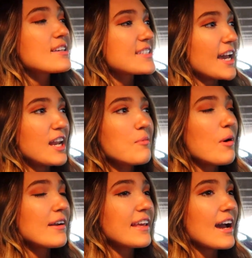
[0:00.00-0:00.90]
exciting
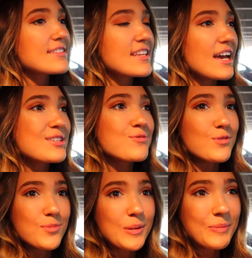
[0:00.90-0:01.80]
podcast guest
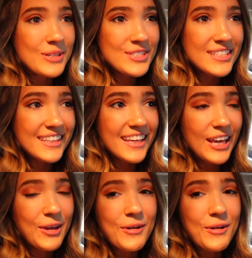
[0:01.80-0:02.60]
for me personally,